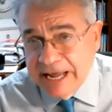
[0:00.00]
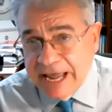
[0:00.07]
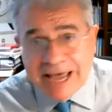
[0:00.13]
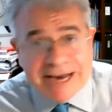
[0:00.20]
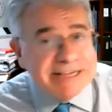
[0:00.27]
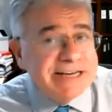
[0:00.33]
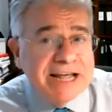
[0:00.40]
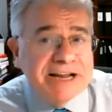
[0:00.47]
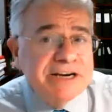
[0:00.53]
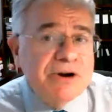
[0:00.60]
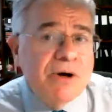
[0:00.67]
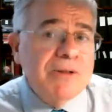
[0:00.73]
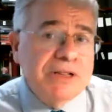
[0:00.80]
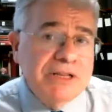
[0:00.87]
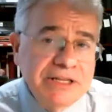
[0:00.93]
And it's not at
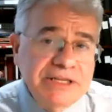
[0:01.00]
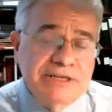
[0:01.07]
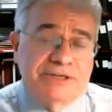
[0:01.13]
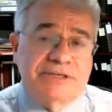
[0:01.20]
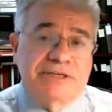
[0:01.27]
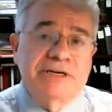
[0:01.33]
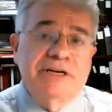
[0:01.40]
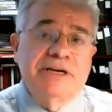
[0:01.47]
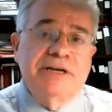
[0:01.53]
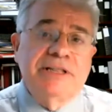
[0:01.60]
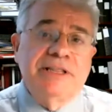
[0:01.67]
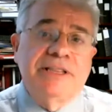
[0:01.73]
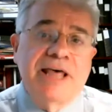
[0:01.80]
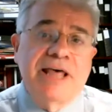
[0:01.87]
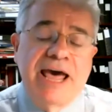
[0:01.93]
all clear
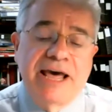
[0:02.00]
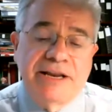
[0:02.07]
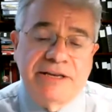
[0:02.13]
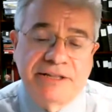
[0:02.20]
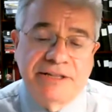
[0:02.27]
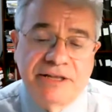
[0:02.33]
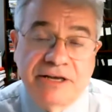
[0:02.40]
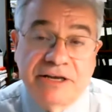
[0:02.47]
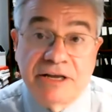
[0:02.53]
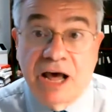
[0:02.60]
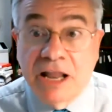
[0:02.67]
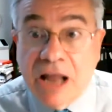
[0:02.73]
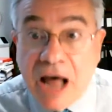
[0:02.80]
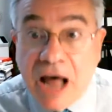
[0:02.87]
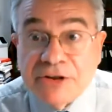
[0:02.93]
that the
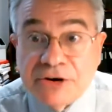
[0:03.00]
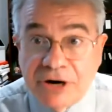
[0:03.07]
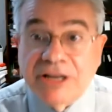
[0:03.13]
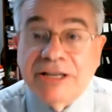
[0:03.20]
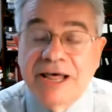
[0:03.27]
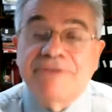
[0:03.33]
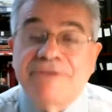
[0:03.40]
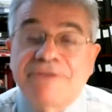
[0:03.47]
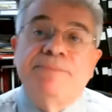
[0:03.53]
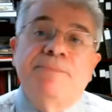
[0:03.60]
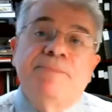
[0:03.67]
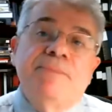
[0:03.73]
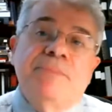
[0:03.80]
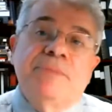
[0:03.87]
other 11